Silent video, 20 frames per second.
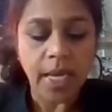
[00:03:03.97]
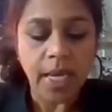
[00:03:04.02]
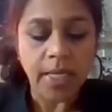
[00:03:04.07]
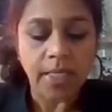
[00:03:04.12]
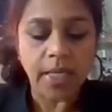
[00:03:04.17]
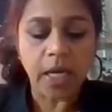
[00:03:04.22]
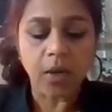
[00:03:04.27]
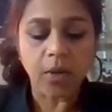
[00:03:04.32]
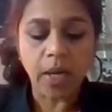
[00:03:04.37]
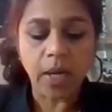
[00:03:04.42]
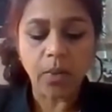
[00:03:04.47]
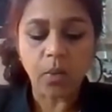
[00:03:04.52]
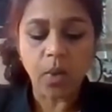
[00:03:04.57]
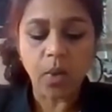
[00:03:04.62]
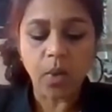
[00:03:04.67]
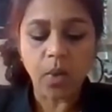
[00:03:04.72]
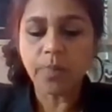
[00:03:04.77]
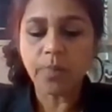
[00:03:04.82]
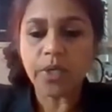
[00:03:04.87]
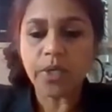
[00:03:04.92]
Now, I
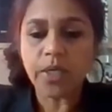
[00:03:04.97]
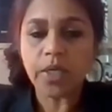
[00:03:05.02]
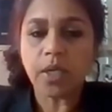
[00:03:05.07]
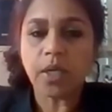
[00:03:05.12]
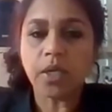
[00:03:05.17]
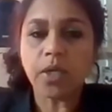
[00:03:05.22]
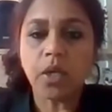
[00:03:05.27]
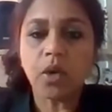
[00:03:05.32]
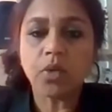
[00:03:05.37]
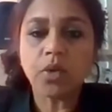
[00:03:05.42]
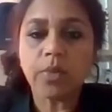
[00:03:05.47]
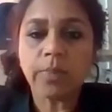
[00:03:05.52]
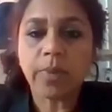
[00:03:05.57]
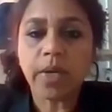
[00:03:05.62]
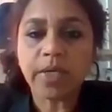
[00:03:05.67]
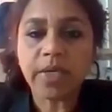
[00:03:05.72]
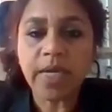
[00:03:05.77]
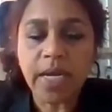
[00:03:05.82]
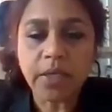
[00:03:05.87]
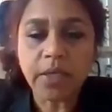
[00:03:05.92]
want to put in a note
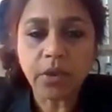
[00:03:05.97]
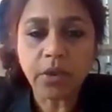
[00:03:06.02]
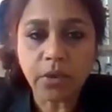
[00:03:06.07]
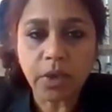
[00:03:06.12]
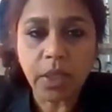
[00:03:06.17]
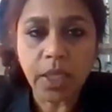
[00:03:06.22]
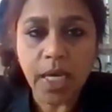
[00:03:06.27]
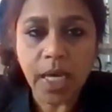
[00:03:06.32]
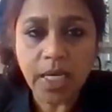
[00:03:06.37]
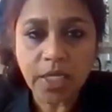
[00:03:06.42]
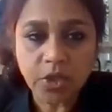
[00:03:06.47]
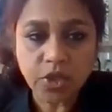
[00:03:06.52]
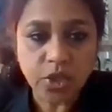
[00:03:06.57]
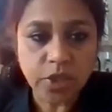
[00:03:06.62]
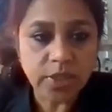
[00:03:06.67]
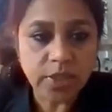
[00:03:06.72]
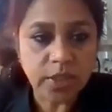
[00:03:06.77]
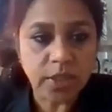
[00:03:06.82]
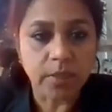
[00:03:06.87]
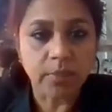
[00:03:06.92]
about
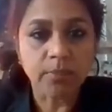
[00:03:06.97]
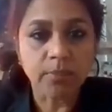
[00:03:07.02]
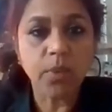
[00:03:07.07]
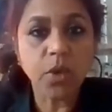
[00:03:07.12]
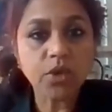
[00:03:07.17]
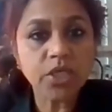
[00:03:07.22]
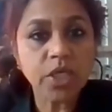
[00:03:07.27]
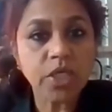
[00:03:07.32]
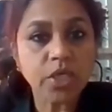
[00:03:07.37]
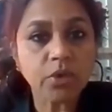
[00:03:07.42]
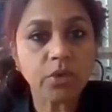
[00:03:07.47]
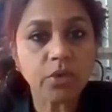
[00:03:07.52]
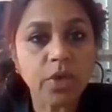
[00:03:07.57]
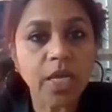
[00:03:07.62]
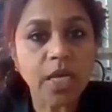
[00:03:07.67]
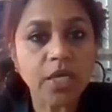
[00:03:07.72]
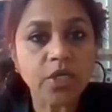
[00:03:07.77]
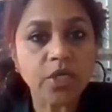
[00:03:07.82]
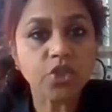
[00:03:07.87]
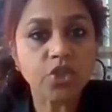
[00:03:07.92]
endocrinologists here. Most
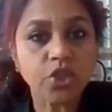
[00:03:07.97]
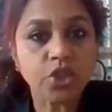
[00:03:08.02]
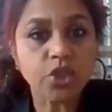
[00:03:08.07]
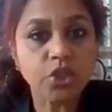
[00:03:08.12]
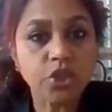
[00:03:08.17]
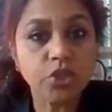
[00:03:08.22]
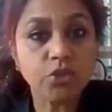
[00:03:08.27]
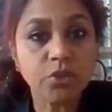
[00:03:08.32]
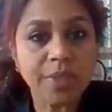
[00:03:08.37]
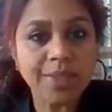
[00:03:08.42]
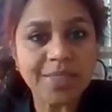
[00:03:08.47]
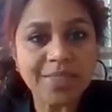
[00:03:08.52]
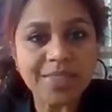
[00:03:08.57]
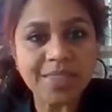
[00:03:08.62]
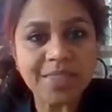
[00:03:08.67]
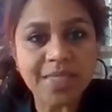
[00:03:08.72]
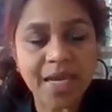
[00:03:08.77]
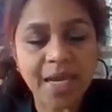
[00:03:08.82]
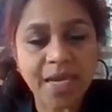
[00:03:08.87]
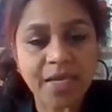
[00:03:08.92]
endocrinologists do
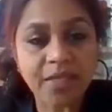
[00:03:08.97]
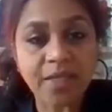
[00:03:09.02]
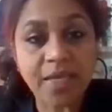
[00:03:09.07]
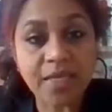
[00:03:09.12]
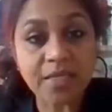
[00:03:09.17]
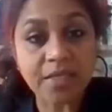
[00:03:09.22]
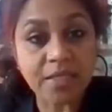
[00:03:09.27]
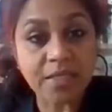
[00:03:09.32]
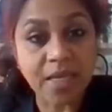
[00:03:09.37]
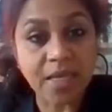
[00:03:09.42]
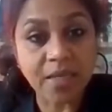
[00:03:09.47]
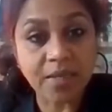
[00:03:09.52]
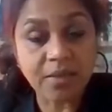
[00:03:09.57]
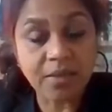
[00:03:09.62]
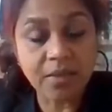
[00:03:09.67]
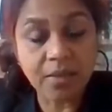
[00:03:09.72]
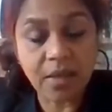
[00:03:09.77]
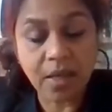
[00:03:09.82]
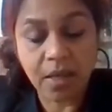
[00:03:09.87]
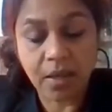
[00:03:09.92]
understand the extent,
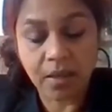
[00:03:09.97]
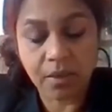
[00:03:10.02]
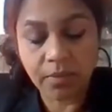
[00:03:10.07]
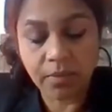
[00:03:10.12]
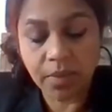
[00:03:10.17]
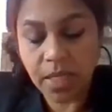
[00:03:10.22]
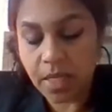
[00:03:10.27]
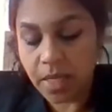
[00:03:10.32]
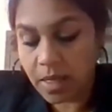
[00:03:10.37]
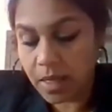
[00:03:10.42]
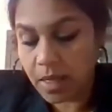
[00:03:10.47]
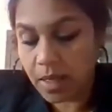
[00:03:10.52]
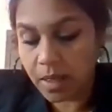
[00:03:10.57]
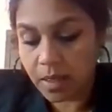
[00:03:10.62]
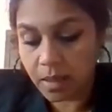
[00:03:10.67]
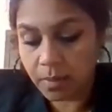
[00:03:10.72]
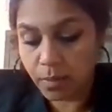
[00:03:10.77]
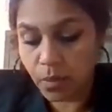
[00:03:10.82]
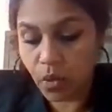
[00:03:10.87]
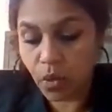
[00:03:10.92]

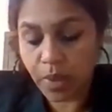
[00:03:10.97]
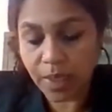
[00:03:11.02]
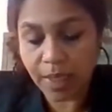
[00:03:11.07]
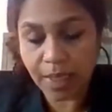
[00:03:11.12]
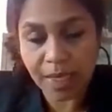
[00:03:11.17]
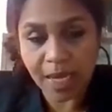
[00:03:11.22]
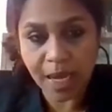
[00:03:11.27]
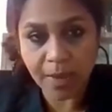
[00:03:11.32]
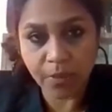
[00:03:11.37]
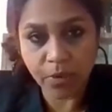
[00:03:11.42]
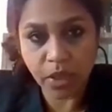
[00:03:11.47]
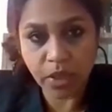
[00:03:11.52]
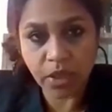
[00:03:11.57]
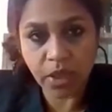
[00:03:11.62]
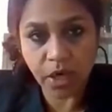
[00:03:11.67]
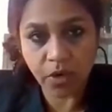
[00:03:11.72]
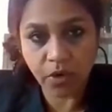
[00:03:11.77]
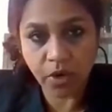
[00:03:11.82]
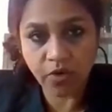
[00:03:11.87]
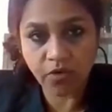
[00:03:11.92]
more elaborate
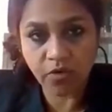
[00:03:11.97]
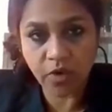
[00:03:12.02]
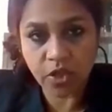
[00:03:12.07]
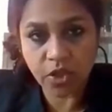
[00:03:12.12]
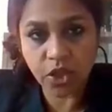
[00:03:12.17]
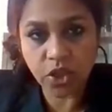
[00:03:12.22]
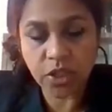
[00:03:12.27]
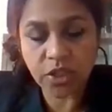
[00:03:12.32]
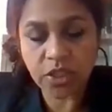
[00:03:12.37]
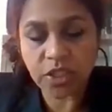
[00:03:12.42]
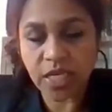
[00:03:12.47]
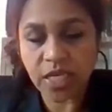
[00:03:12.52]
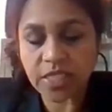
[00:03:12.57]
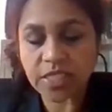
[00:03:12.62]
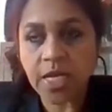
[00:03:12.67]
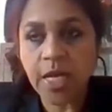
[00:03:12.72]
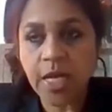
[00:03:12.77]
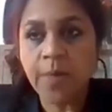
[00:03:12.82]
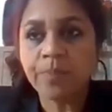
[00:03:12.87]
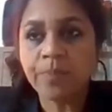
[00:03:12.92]
thyroid function
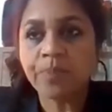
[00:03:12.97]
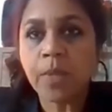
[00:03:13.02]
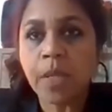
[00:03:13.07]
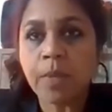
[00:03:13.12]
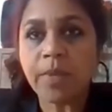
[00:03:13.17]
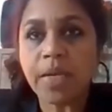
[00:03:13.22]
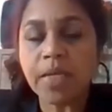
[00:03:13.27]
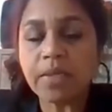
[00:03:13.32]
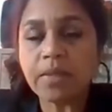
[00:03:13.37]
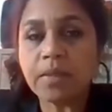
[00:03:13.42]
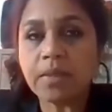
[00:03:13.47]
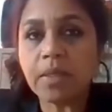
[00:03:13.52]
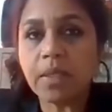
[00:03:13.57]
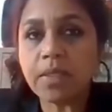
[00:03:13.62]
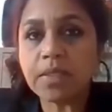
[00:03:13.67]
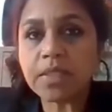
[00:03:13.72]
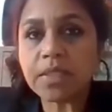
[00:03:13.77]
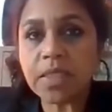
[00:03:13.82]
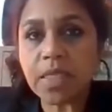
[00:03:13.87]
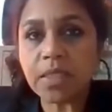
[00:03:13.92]
tests, but
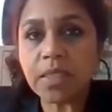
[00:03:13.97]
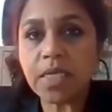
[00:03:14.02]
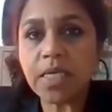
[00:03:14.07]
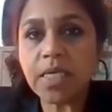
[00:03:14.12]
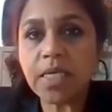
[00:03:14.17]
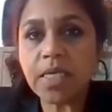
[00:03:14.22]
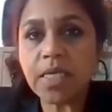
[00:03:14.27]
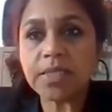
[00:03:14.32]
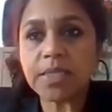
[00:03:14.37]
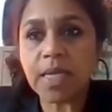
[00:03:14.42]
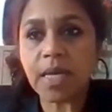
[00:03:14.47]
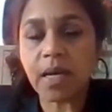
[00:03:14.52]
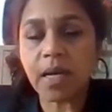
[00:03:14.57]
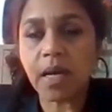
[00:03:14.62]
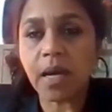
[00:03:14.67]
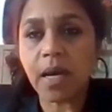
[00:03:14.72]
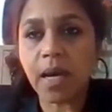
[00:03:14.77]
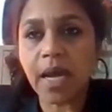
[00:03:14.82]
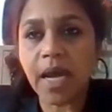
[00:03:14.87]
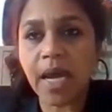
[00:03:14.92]
studies
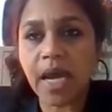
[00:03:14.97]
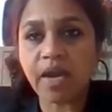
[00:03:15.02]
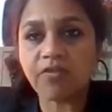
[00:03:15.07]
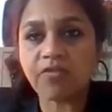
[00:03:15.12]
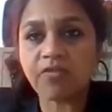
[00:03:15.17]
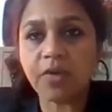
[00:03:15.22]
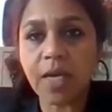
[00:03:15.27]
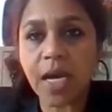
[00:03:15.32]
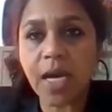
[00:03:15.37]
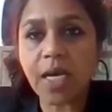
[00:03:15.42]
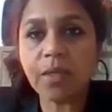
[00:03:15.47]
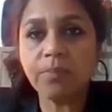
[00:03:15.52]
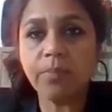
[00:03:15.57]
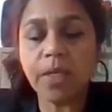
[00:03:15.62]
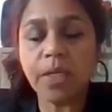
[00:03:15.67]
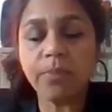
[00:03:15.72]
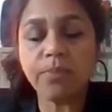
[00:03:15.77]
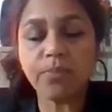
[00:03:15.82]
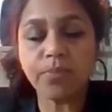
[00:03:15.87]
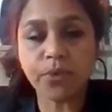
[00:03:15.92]
have not
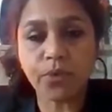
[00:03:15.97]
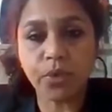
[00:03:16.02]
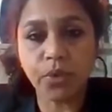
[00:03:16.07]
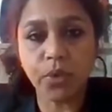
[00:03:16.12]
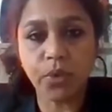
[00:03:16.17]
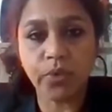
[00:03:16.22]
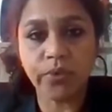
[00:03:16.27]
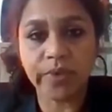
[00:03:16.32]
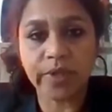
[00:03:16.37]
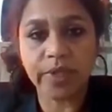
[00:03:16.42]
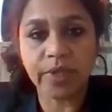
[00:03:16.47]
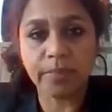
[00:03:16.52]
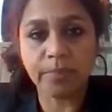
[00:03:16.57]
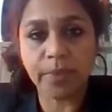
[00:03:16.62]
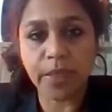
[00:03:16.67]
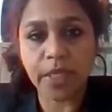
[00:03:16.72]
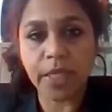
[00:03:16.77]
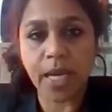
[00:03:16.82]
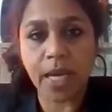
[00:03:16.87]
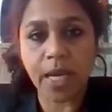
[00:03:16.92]
been proven
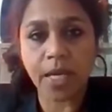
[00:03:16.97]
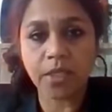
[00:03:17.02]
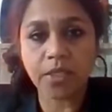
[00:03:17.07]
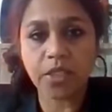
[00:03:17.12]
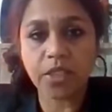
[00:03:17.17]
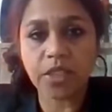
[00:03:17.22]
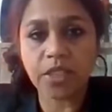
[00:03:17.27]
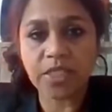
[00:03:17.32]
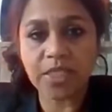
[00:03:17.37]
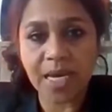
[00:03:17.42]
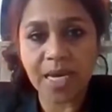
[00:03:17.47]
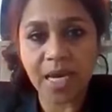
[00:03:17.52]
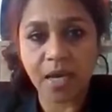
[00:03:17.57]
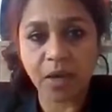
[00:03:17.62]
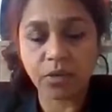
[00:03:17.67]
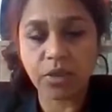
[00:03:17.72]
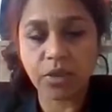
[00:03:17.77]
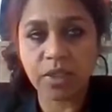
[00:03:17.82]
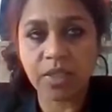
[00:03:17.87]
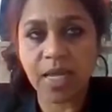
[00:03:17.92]
beyond
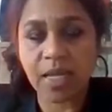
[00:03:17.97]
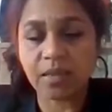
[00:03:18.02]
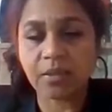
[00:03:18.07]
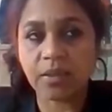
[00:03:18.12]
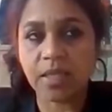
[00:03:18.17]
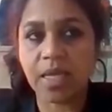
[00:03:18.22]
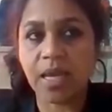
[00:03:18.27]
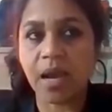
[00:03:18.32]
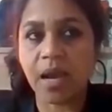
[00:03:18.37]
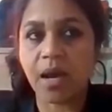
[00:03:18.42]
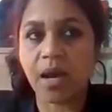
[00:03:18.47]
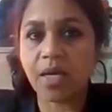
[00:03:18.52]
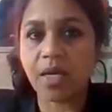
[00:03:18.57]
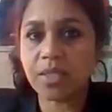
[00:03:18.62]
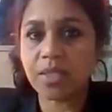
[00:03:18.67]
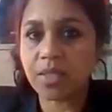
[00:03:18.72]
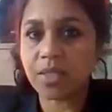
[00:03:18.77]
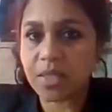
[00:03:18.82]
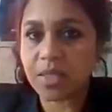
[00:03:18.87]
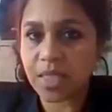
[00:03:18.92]
doubt that the
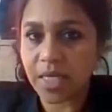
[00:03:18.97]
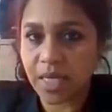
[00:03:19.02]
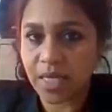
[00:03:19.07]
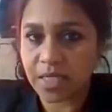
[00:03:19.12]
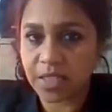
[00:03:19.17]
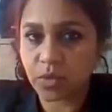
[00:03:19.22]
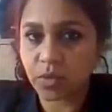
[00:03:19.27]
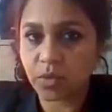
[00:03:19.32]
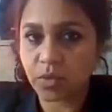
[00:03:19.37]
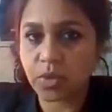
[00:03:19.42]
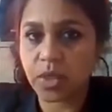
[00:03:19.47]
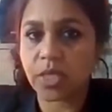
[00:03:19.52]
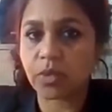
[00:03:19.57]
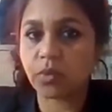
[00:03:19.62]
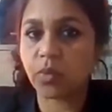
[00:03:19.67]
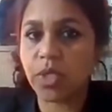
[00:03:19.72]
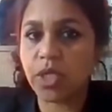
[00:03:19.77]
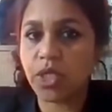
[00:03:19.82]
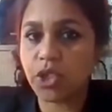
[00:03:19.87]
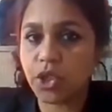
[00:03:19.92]
other tests that
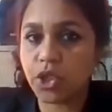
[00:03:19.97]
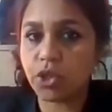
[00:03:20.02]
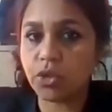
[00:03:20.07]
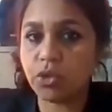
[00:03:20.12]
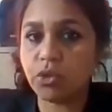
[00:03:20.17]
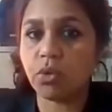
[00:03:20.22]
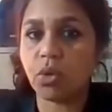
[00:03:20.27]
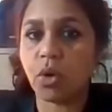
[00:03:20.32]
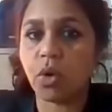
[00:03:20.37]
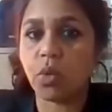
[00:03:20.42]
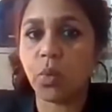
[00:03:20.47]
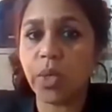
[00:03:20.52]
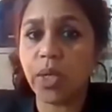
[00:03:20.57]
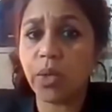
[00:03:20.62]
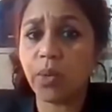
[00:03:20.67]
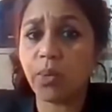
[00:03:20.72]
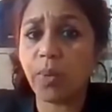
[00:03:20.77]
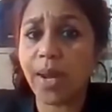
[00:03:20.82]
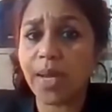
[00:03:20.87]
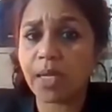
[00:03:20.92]
we do or we
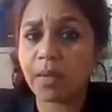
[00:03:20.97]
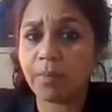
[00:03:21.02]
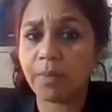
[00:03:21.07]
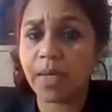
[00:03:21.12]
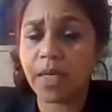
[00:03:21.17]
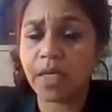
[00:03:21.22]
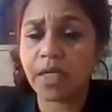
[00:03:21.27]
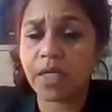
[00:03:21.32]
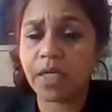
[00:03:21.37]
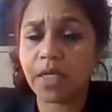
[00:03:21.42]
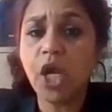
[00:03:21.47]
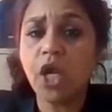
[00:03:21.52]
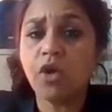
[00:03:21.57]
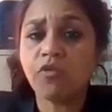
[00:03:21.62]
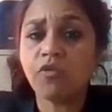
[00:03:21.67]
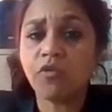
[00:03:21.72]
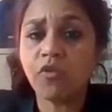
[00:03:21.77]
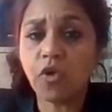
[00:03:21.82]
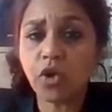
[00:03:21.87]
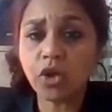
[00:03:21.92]
recommend
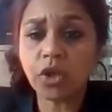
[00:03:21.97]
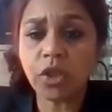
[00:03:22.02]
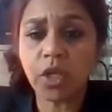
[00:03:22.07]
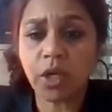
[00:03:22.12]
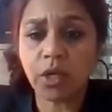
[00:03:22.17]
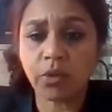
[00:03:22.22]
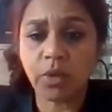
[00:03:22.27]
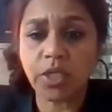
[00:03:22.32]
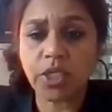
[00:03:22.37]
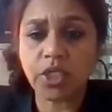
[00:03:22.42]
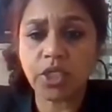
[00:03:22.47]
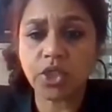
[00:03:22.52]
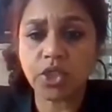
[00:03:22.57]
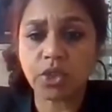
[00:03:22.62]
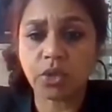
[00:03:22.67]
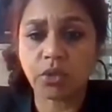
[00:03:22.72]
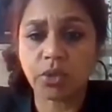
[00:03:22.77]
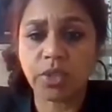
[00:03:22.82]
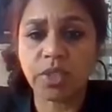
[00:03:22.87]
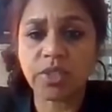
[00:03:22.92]
for thyroid
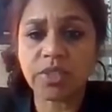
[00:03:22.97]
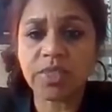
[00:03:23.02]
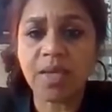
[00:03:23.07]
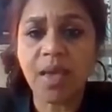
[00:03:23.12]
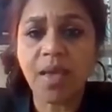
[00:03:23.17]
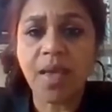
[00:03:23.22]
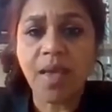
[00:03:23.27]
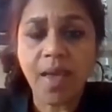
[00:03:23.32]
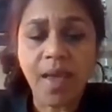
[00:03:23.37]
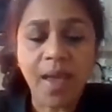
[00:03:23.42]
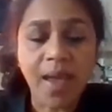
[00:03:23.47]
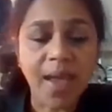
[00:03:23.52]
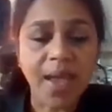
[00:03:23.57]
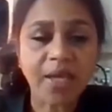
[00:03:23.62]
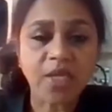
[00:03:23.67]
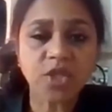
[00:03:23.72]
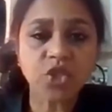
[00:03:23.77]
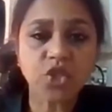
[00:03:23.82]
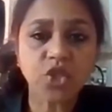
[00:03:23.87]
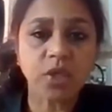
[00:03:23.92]
disorders
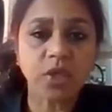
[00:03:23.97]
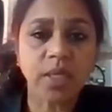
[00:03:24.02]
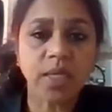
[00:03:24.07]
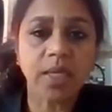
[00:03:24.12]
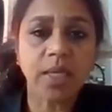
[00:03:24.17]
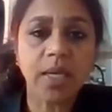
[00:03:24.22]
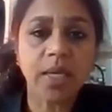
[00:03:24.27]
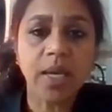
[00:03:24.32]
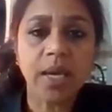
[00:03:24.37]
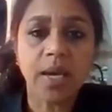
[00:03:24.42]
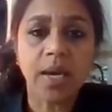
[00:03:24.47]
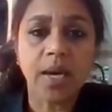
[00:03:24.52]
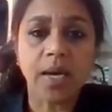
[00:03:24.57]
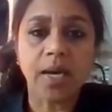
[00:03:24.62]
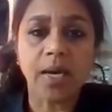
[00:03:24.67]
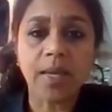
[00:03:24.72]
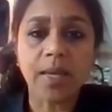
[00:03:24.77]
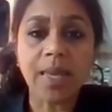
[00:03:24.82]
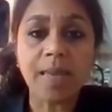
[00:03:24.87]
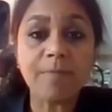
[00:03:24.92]
actually
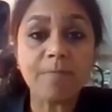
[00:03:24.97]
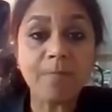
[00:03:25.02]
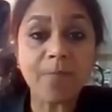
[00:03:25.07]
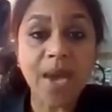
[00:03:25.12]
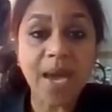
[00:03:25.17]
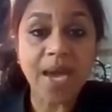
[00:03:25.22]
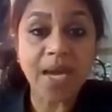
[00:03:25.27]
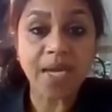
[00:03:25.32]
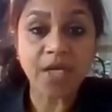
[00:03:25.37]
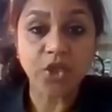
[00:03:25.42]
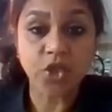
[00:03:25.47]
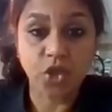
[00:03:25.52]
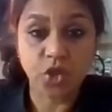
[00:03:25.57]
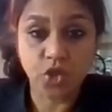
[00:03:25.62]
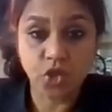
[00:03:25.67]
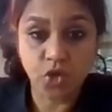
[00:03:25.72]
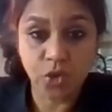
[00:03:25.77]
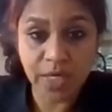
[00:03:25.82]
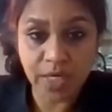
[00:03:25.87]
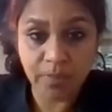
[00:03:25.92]
impact your
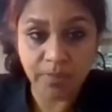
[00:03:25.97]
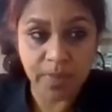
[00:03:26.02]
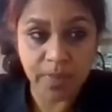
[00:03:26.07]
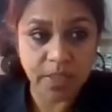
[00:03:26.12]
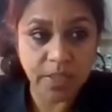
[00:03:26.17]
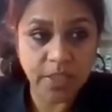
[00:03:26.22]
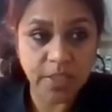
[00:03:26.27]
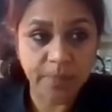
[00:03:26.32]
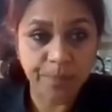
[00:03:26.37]
treatment.